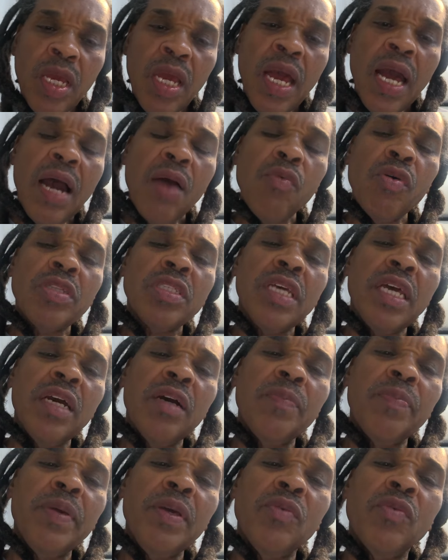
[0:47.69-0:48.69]
I went to
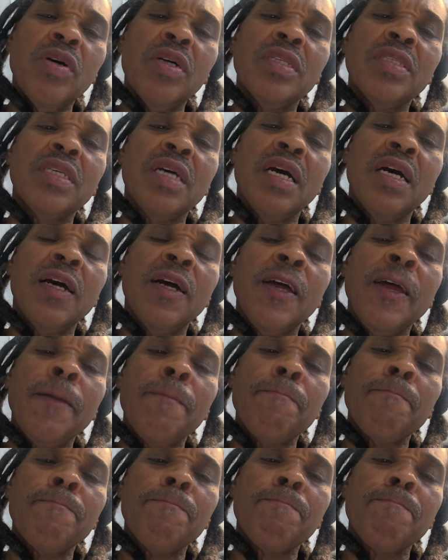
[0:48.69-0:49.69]
LP one time,
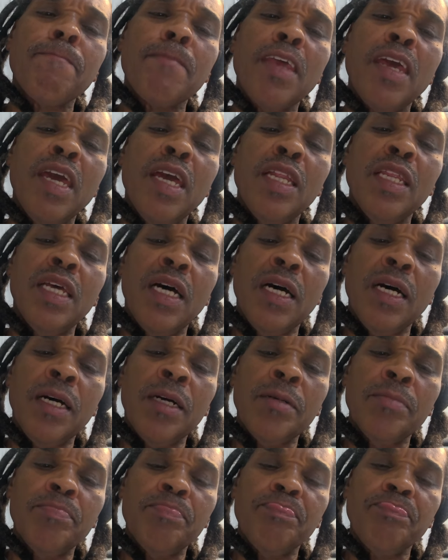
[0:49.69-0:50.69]
and uh,